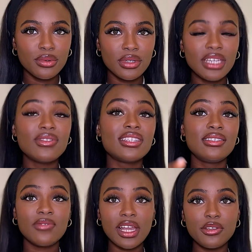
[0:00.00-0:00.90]
if they see
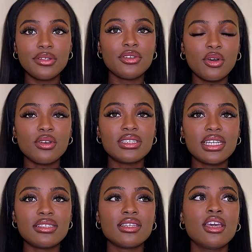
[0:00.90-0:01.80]
value in your
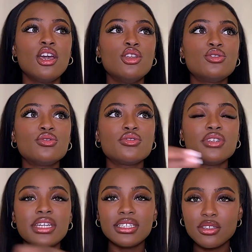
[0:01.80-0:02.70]
content to
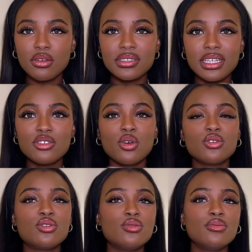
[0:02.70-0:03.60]
create content or
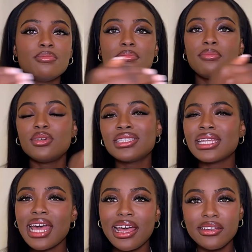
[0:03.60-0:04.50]
to put
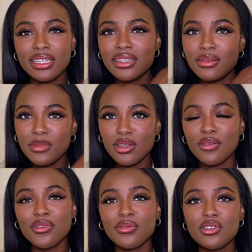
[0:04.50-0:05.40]
an ad in the middle
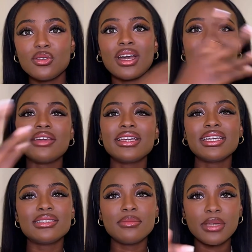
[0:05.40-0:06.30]
of your video, and now you're
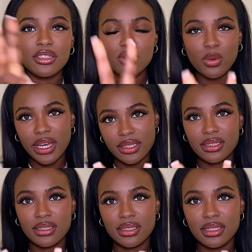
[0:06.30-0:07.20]
getting paid
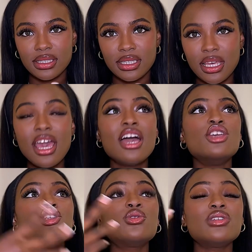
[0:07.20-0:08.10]
twice.
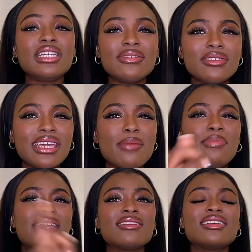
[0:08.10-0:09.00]
You could even get
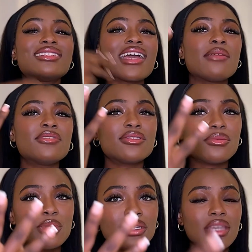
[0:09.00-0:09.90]
paid times
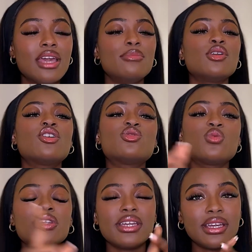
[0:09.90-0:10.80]
3, because
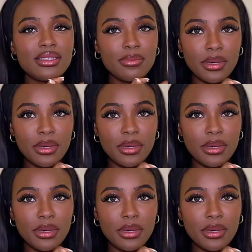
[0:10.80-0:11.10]
one, you're getting